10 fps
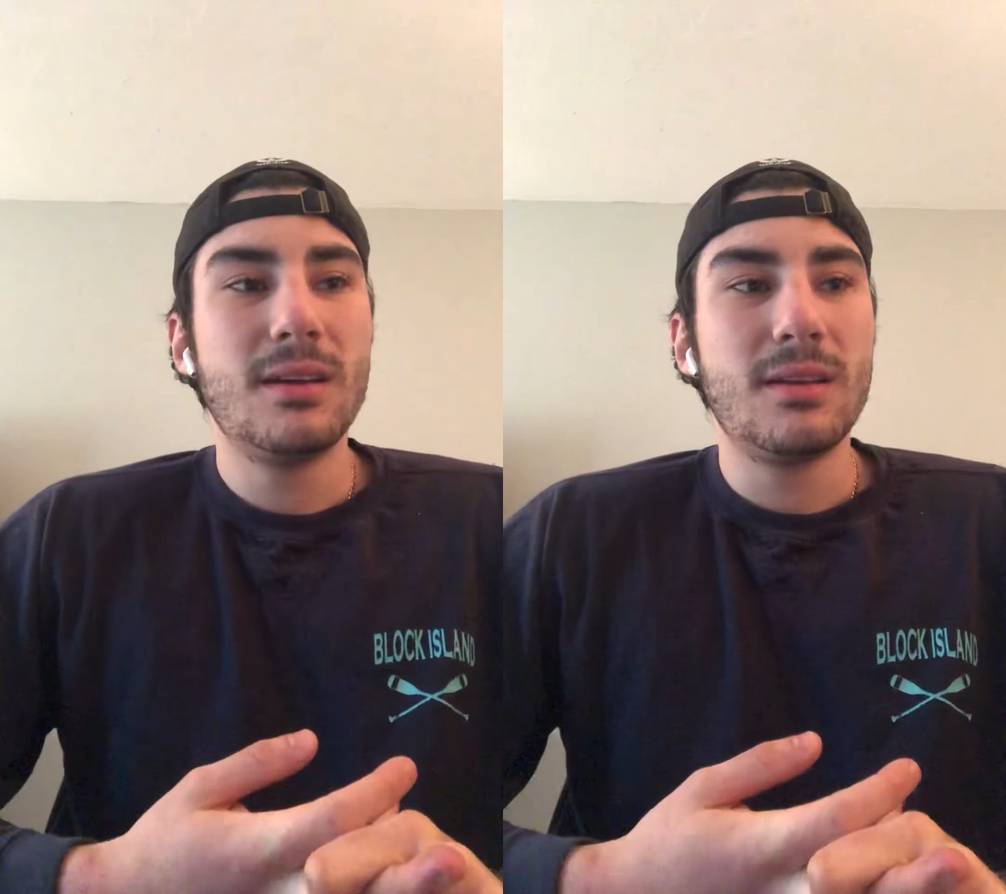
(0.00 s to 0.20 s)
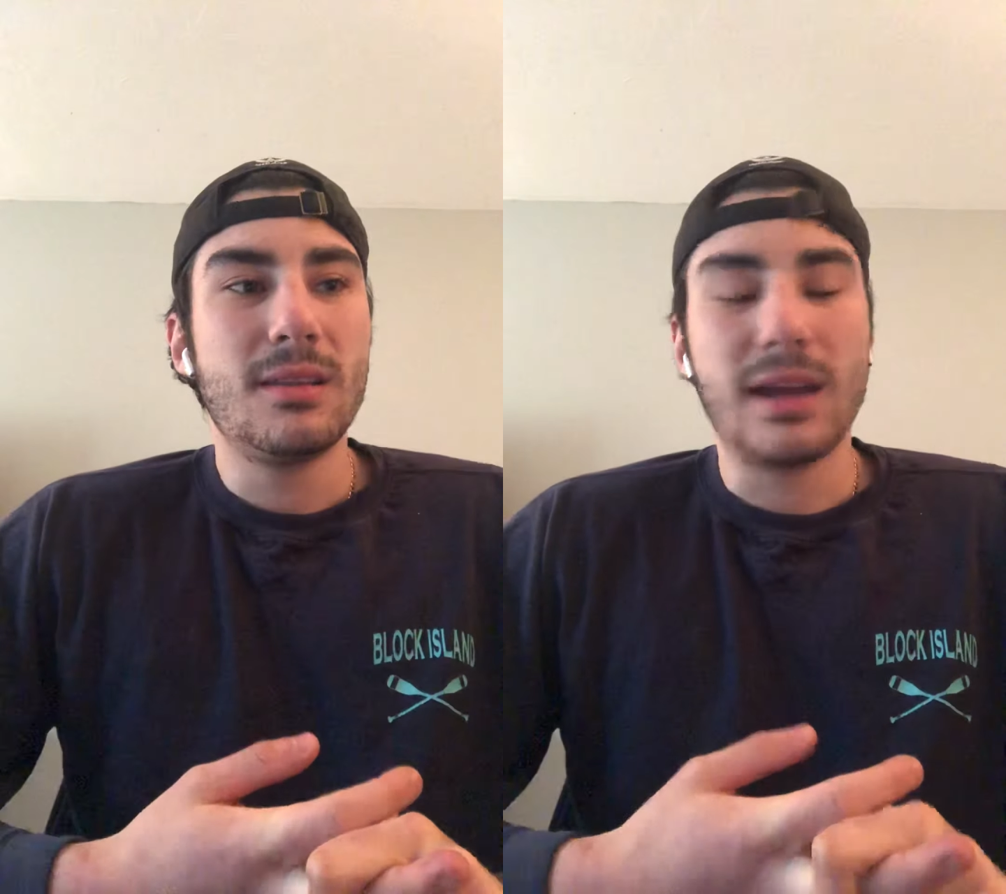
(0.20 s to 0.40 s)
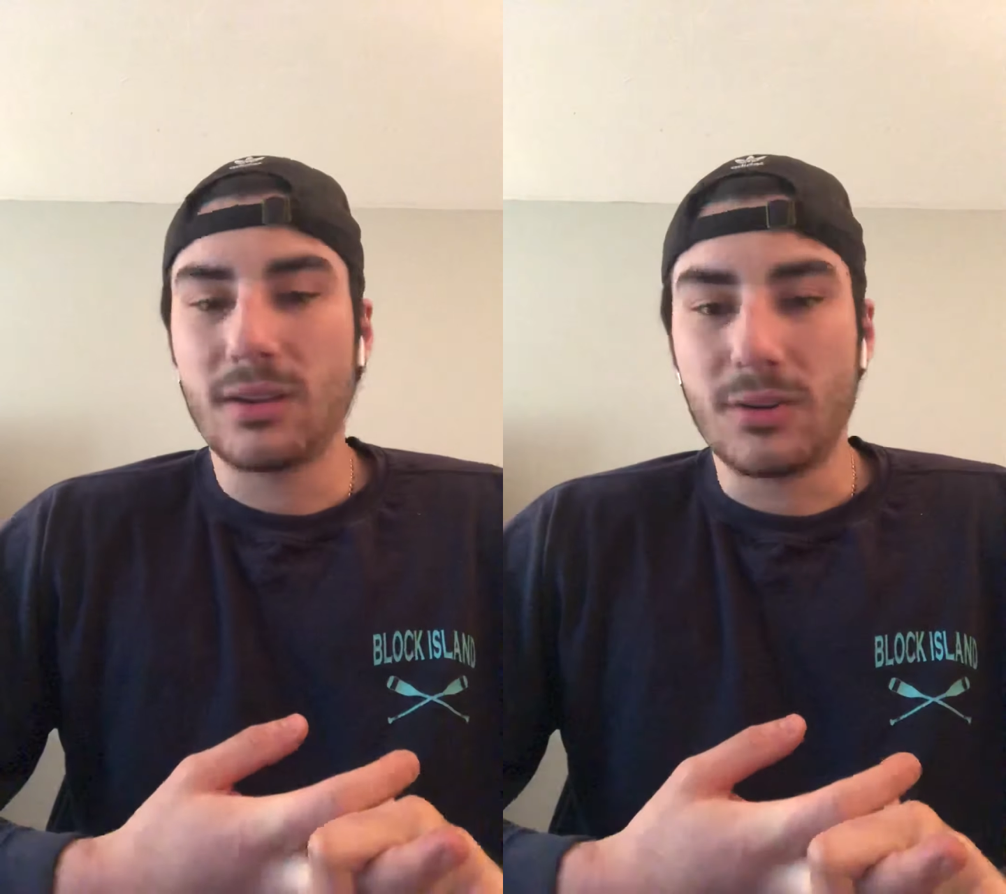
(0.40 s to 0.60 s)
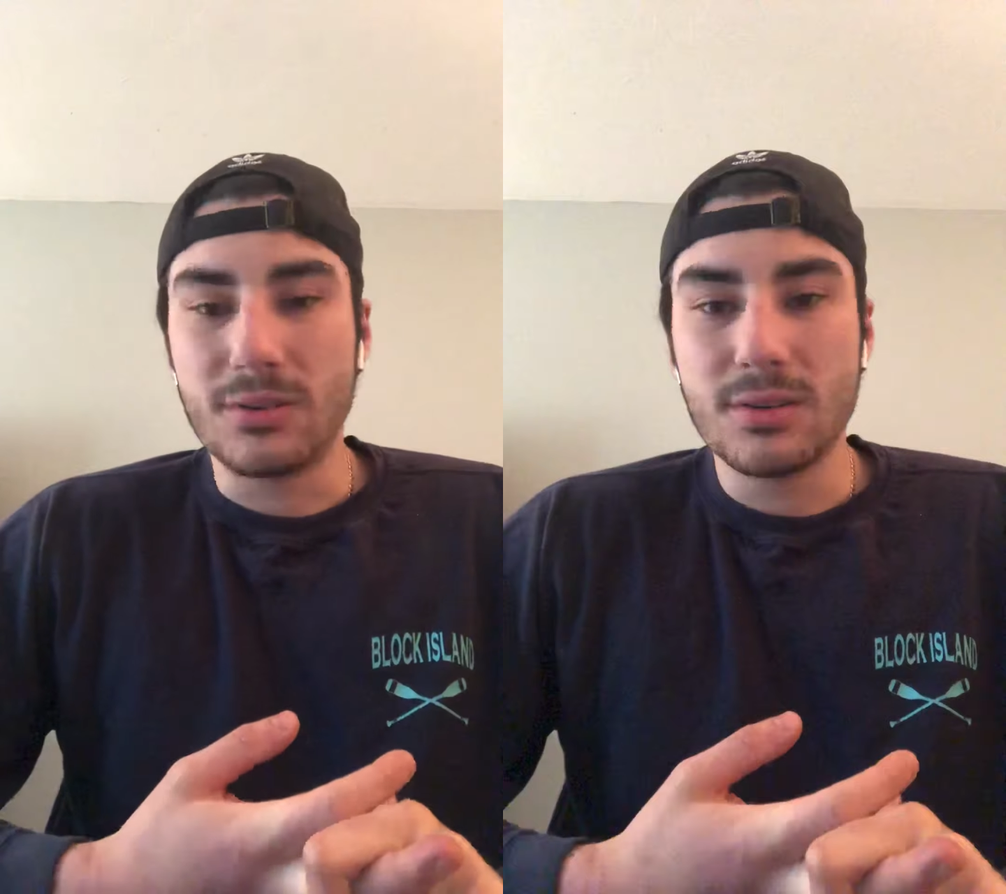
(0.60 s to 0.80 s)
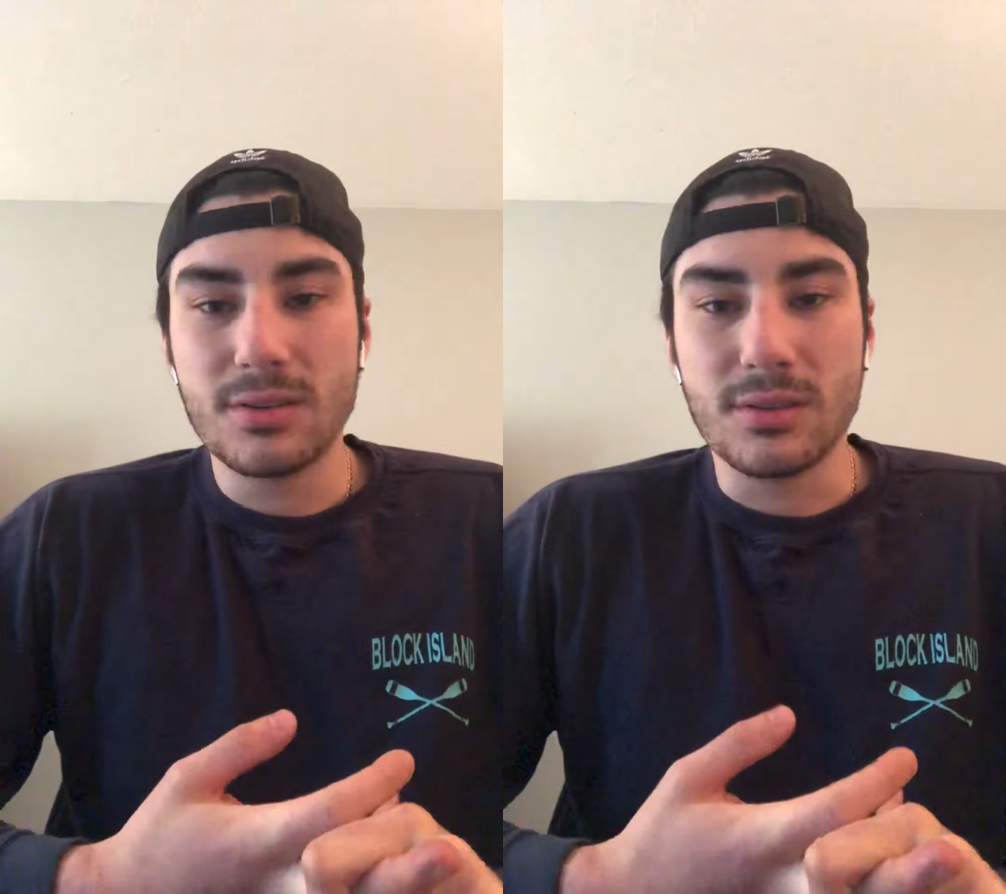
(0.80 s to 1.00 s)
that
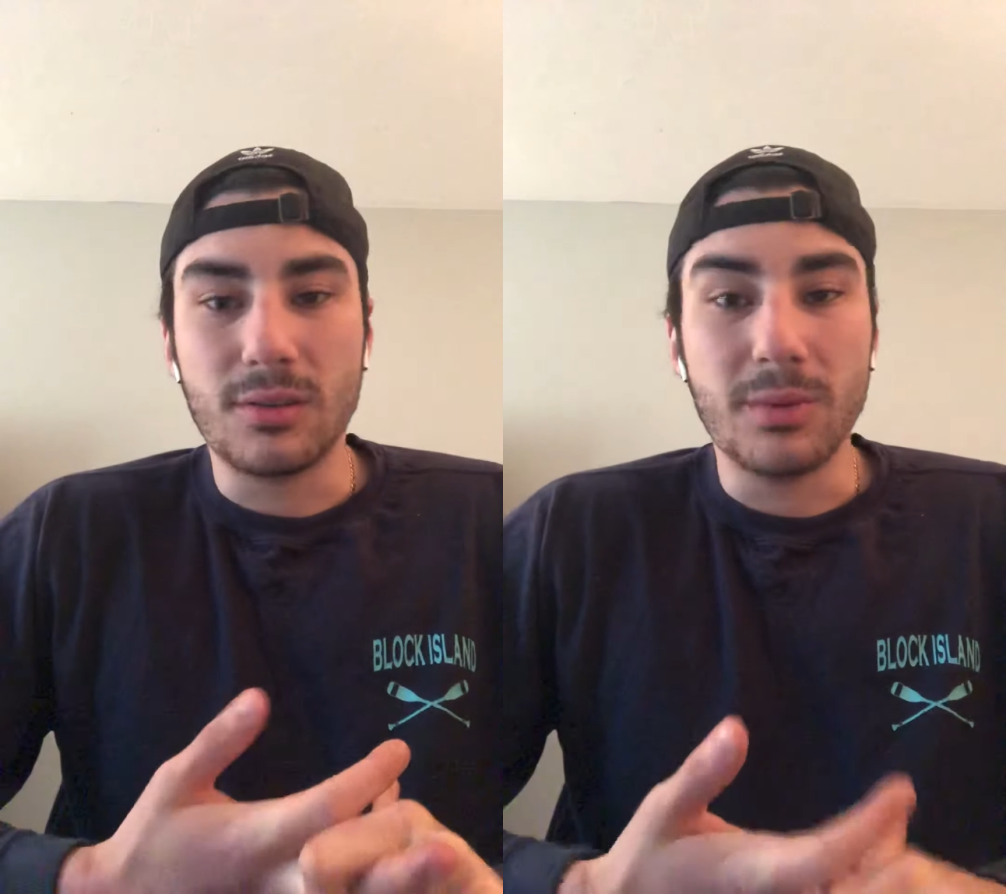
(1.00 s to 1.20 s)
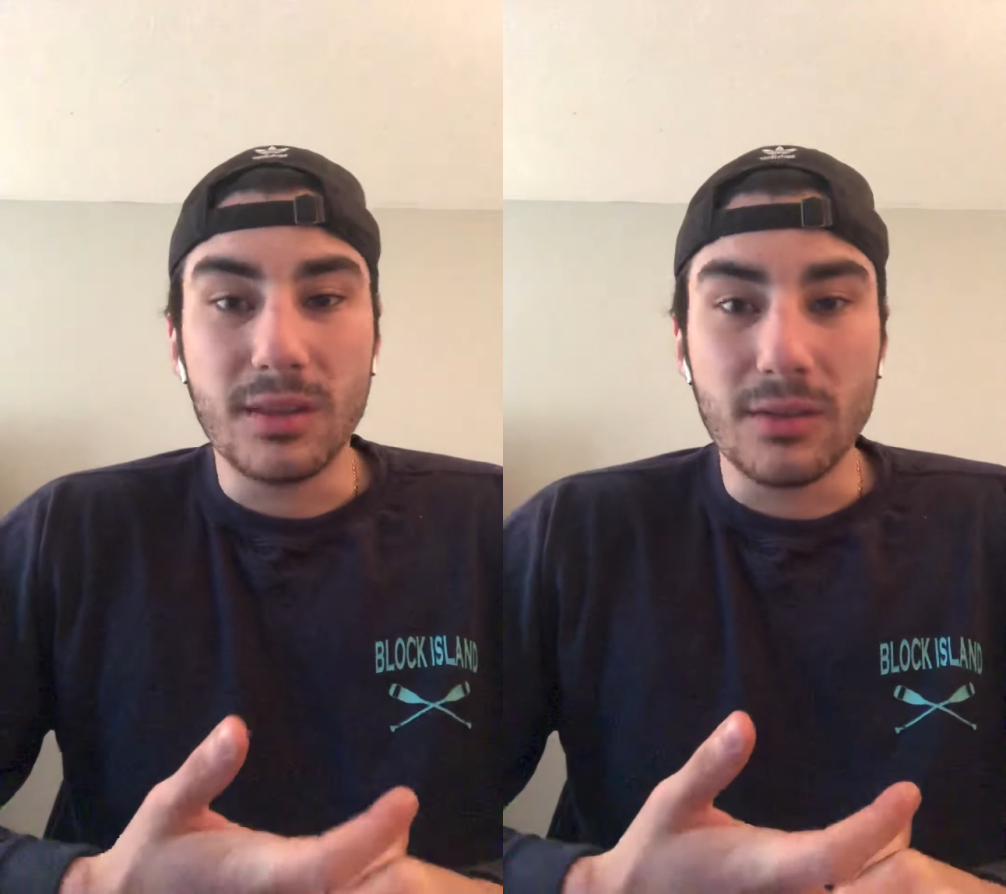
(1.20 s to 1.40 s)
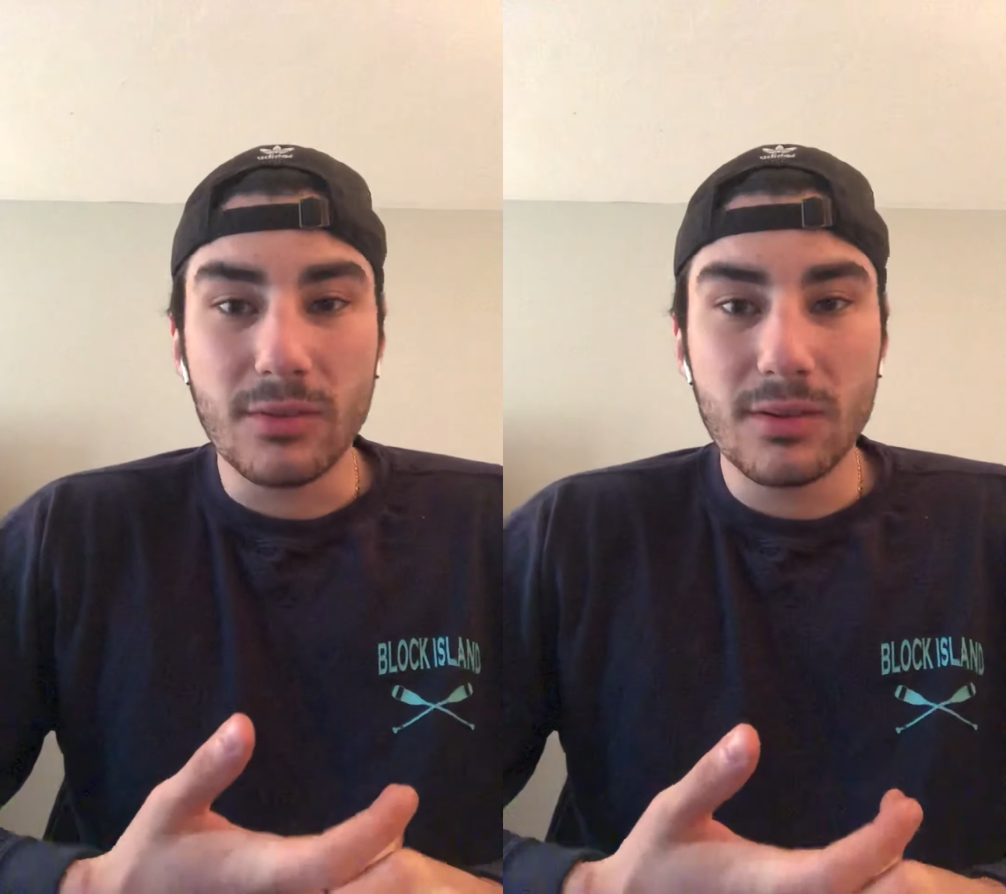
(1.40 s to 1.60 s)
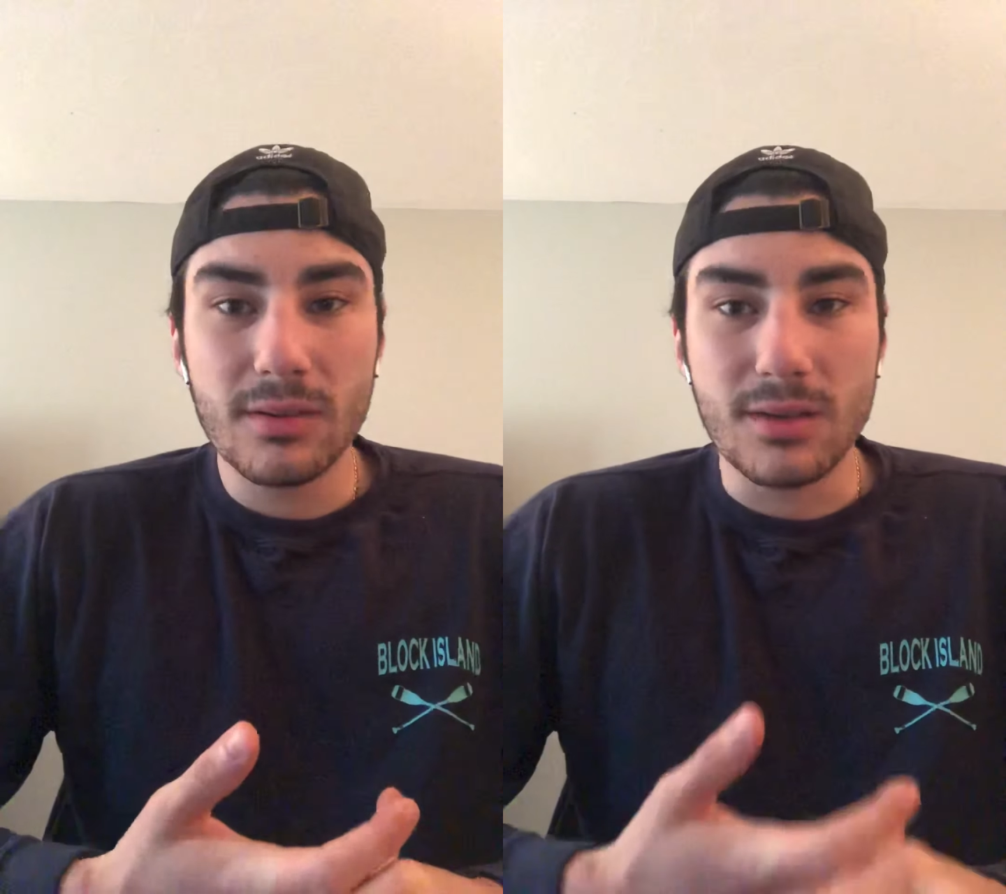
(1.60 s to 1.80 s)
culture is a little bit different